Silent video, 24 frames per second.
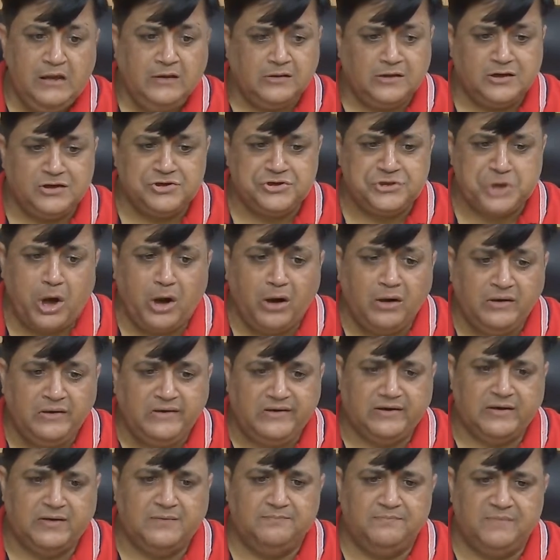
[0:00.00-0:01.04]
The
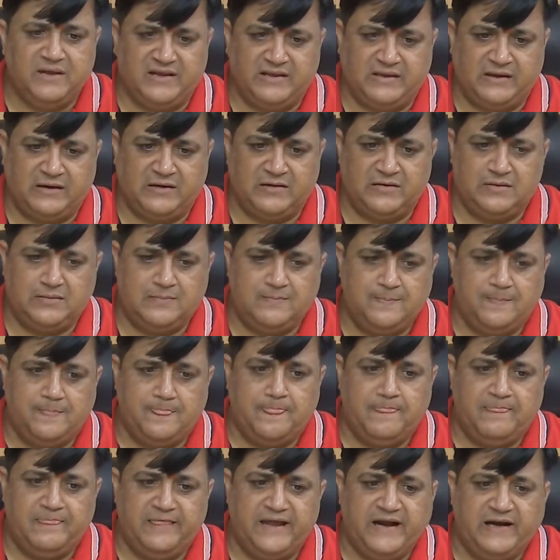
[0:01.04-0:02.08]
short-term method,
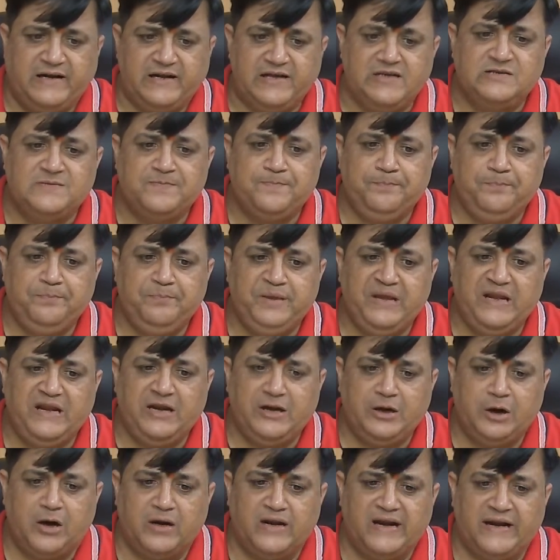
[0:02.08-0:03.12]
that is
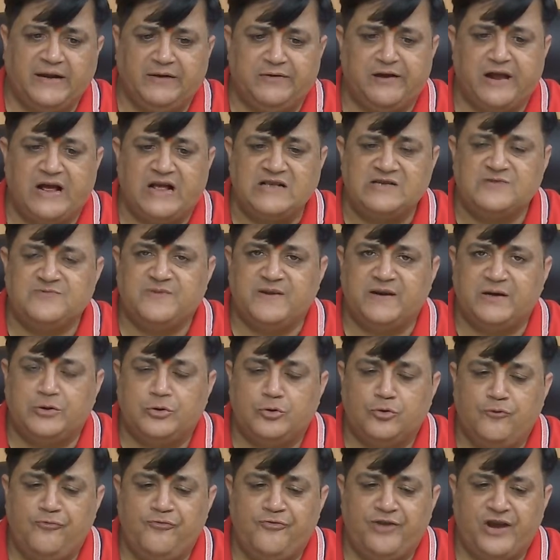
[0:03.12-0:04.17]
periodic transfer
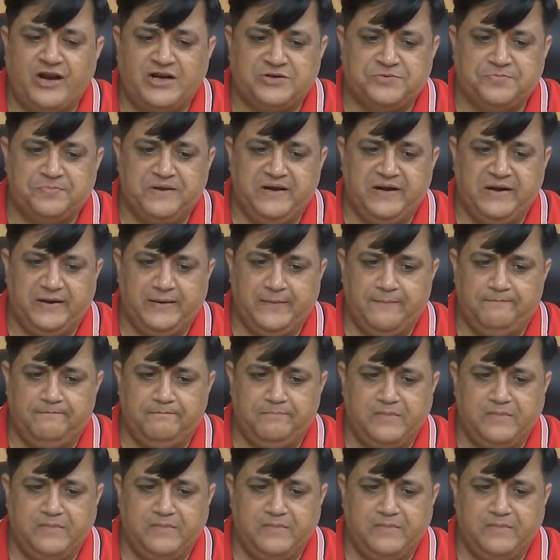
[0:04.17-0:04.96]
to fresh medium.